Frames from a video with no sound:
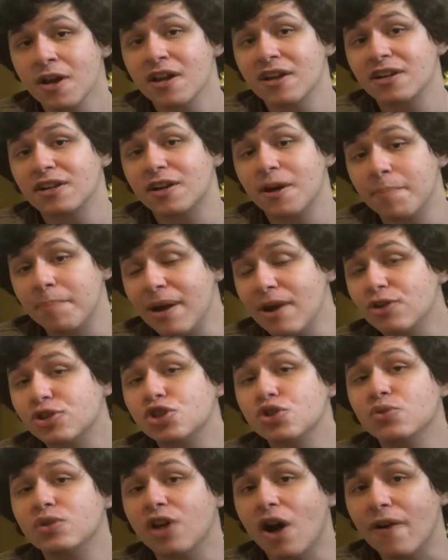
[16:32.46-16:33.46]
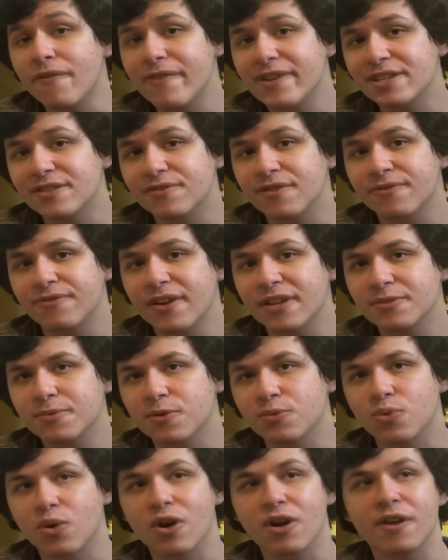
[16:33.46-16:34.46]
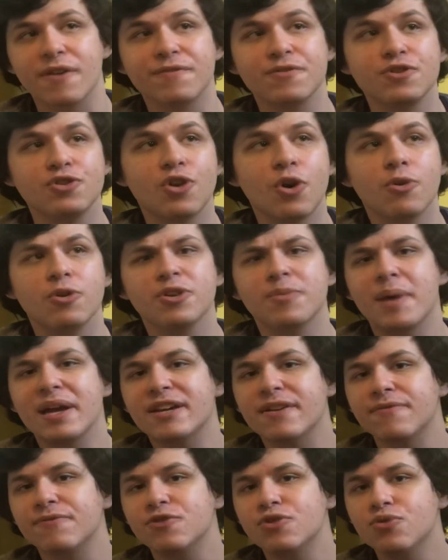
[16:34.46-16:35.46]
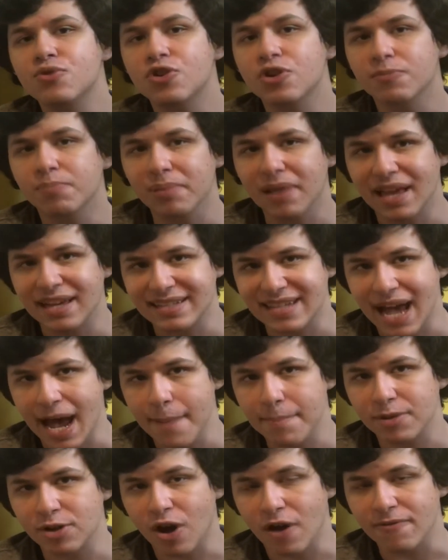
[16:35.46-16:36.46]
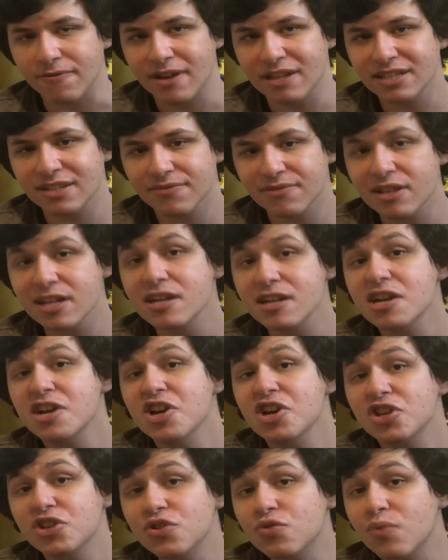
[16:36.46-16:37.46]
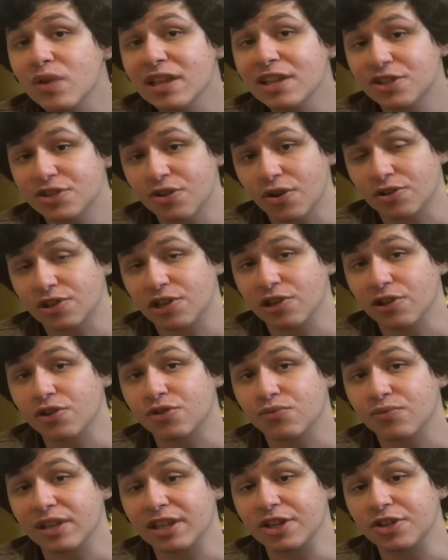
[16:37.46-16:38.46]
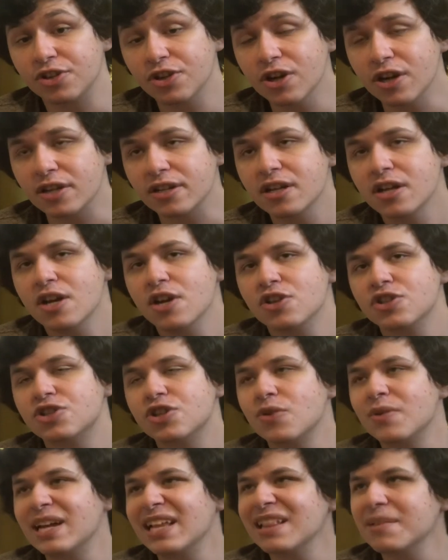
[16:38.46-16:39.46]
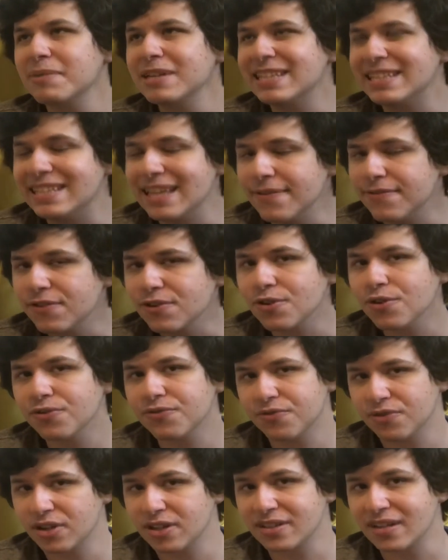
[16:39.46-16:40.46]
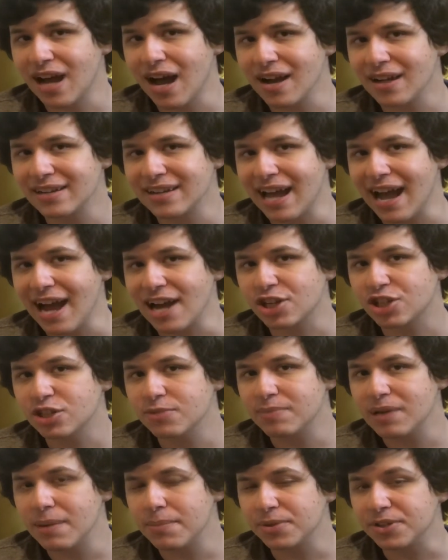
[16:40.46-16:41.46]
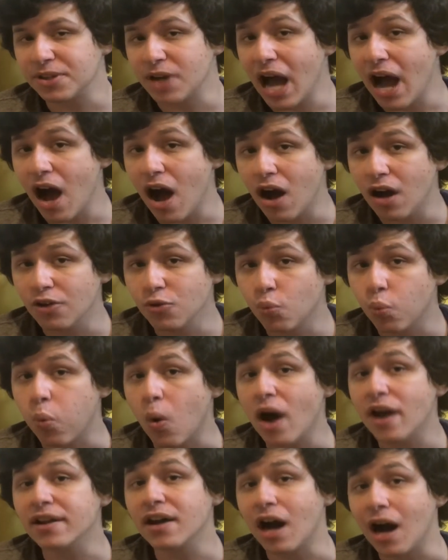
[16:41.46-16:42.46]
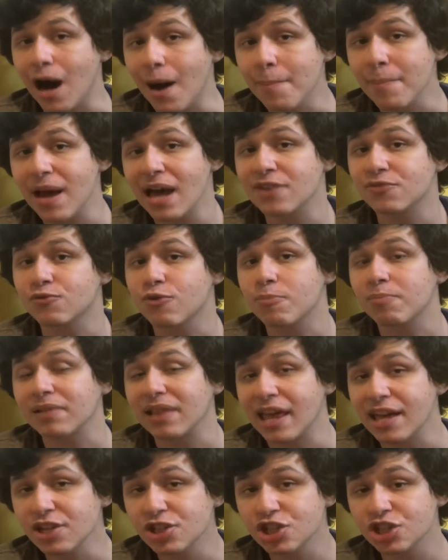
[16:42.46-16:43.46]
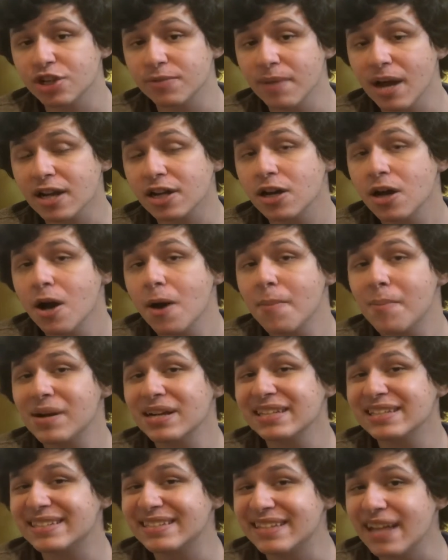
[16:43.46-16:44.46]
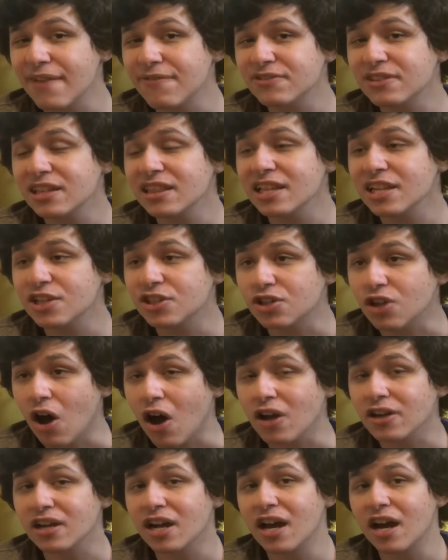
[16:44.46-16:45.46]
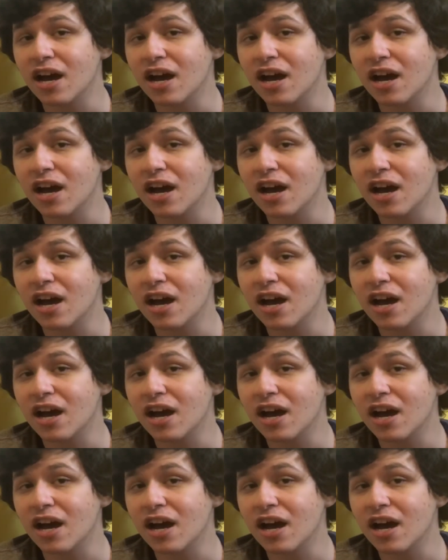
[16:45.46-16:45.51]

compared to an offensive defenseman, where if you make a few good plays happen offensively, you really start to look really good. So it'll be difficult for Hatakka to actually be able to one up and replace Simek, but it's definitely not